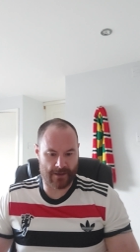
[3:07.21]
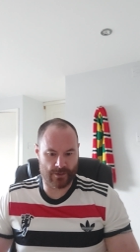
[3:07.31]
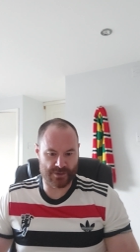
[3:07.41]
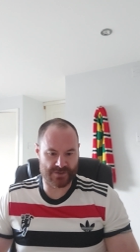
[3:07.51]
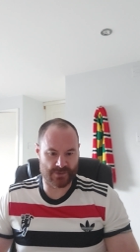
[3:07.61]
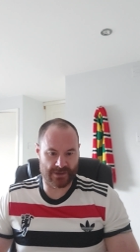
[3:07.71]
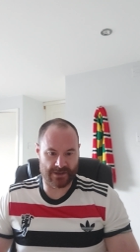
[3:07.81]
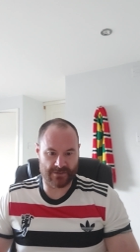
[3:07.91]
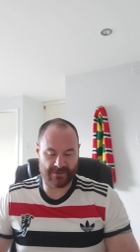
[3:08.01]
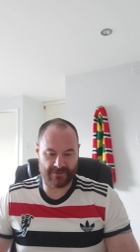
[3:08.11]
ultimately the
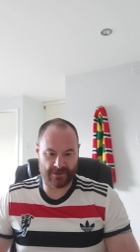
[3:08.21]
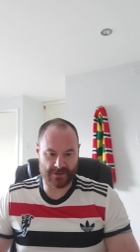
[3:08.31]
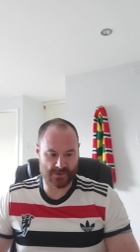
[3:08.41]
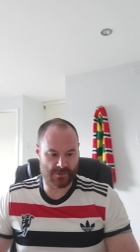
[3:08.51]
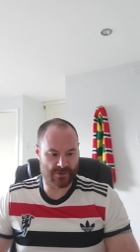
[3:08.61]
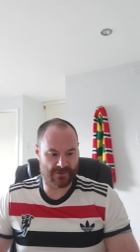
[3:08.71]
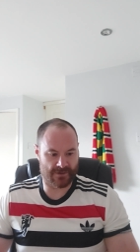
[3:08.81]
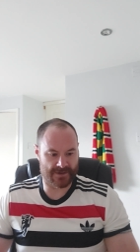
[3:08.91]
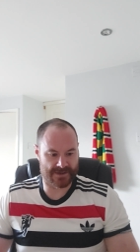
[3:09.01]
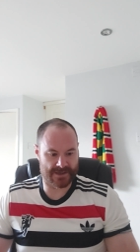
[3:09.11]
midfield as we move on
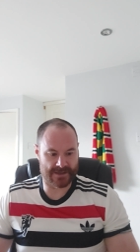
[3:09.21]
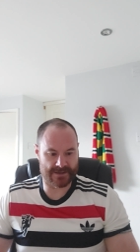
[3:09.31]
this season